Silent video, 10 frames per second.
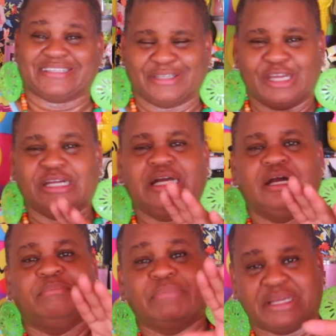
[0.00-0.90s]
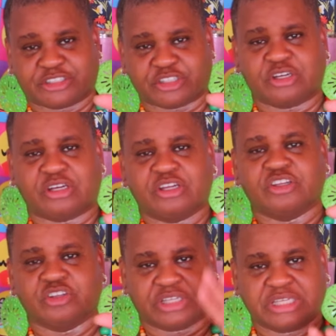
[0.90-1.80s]
you. Make sure
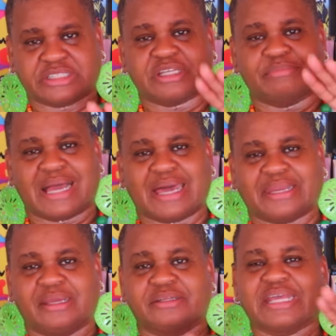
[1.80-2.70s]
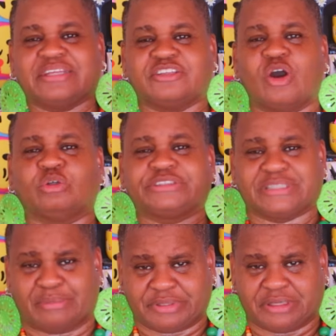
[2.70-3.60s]
you get somebody that knows
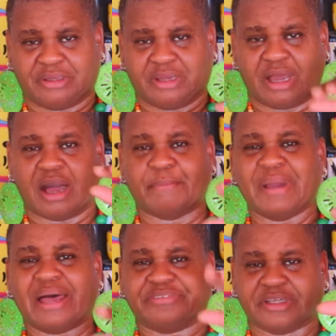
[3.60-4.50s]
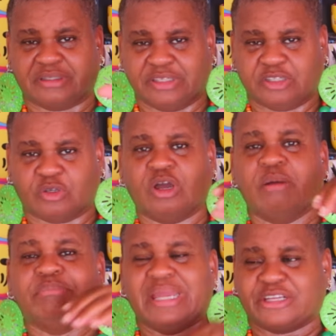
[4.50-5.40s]
something about the legal.
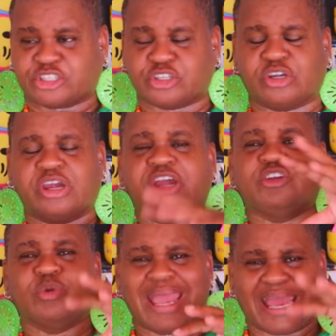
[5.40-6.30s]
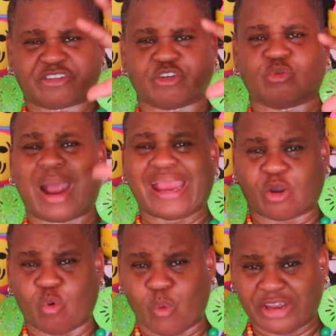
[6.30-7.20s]
Make sure you ask the right
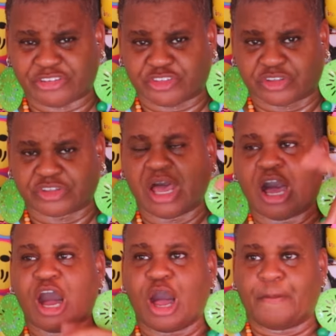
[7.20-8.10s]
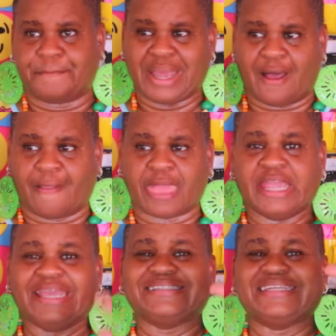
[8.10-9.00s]
question about,
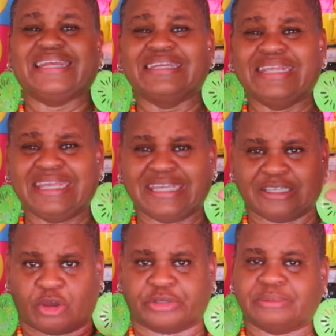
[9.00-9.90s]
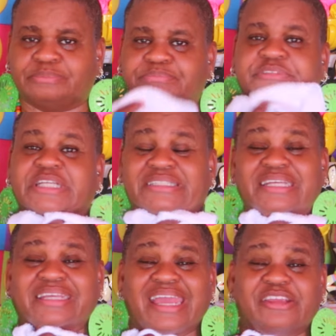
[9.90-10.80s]
is it a lien on it? Just
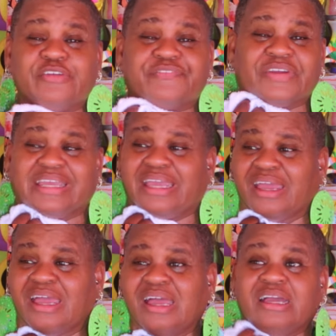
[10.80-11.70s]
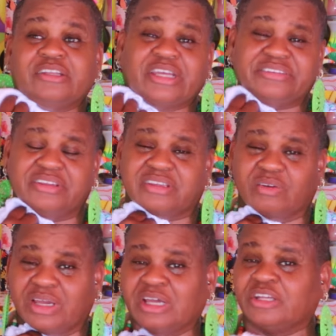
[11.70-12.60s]
in case you forget. Just
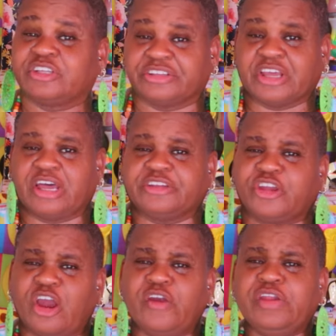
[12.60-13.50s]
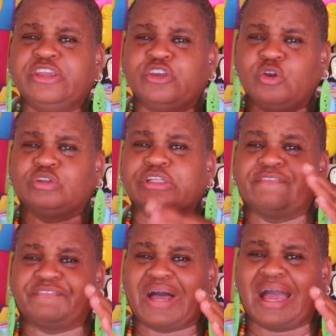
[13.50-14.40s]
because the attorney
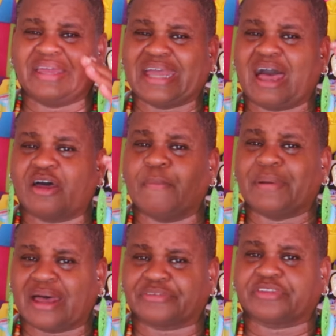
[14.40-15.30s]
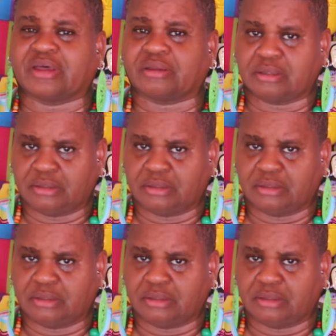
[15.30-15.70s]
usually find out about the